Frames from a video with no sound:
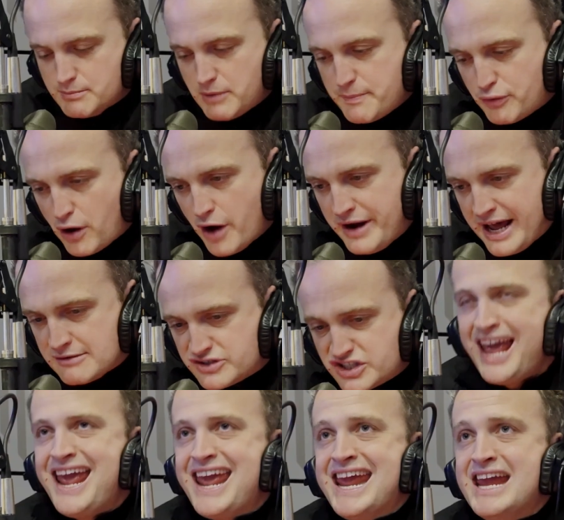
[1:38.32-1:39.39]
My pronouns,
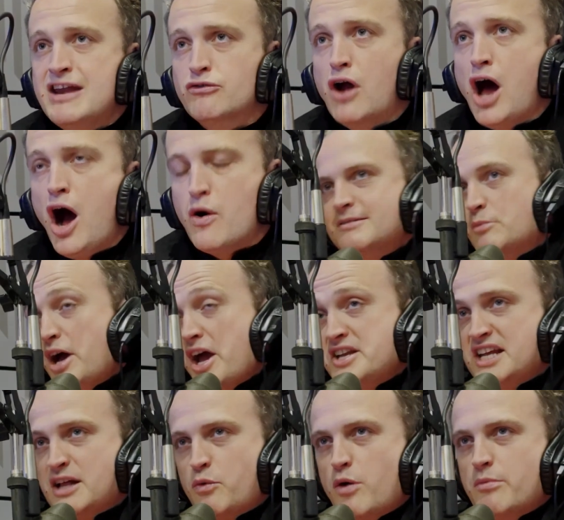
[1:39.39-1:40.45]
hero. My
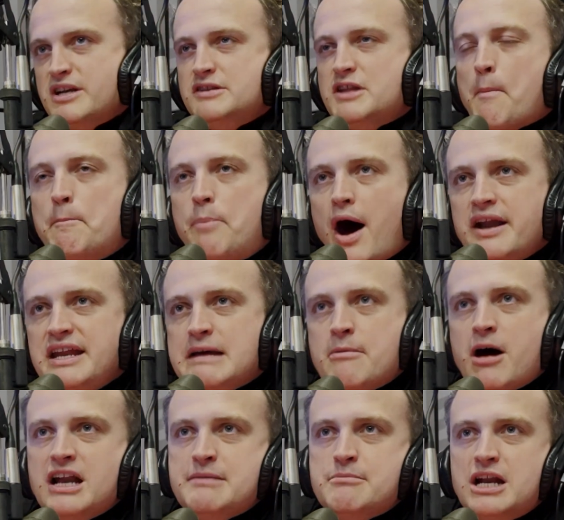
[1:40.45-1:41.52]
ideal woman, the body of
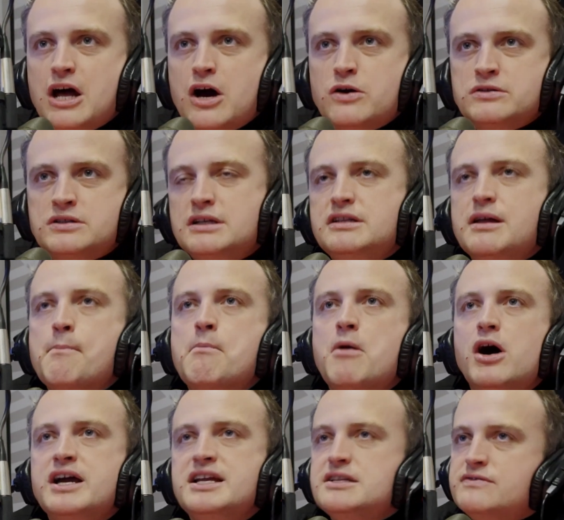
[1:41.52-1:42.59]
Molly Malone, the
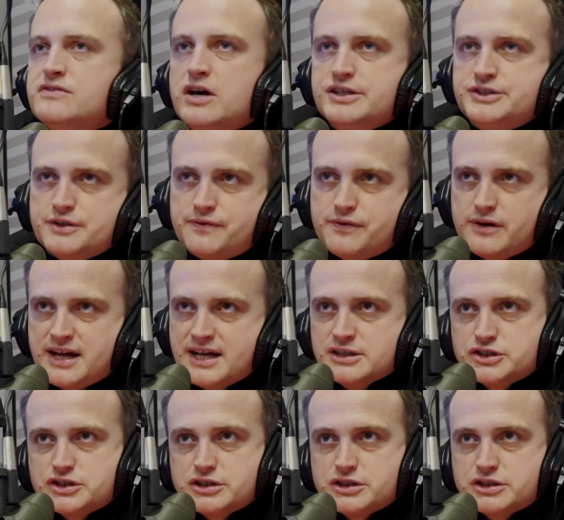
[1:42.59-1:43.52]
mind of Nigel Farage.